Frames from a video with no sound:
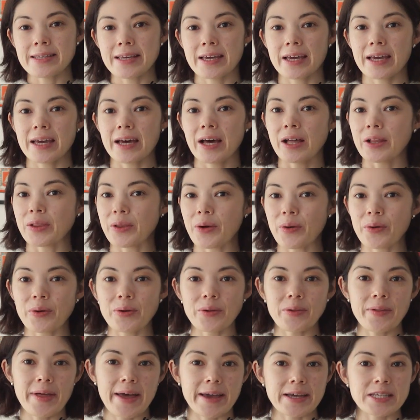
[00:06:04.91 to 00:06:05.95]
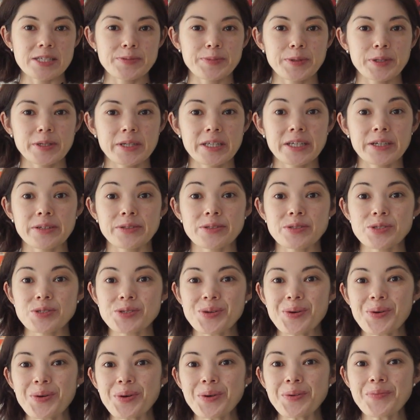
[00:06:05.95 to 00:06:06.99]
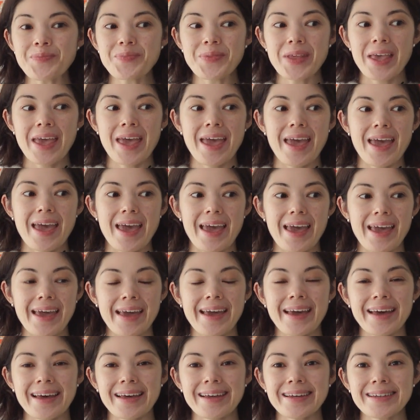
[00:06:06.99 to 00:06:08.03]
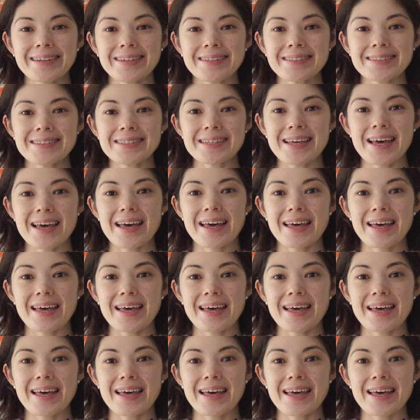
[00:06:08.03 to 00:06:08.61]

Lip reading: like a local expert here in Seoul. And